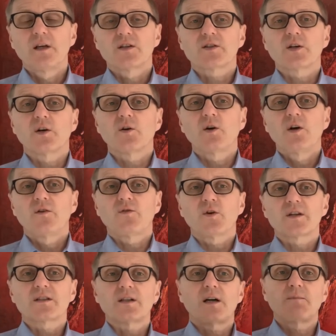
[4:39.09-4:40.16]
So for
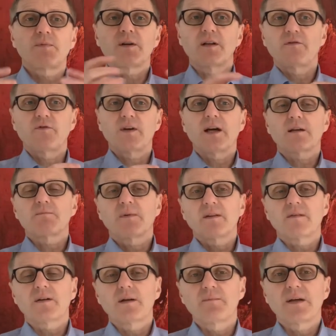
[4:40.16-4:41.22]
example, if you had
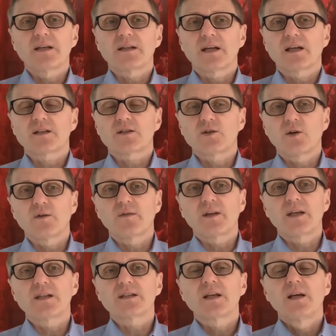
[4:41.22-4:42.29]
monthly meetings, turn
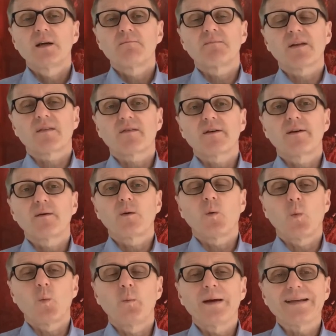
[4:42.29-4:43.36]
these monthly
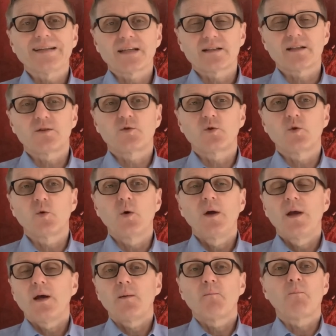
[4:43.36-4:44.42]
meetings into
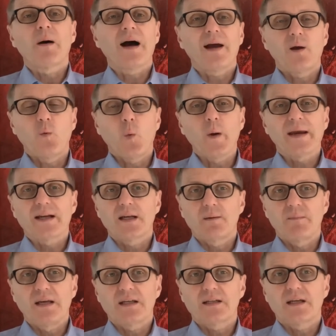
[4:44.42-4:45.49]
bi-weekly
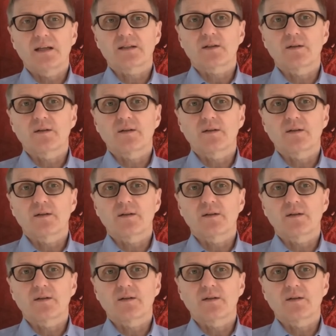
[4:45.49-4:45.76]
meetings.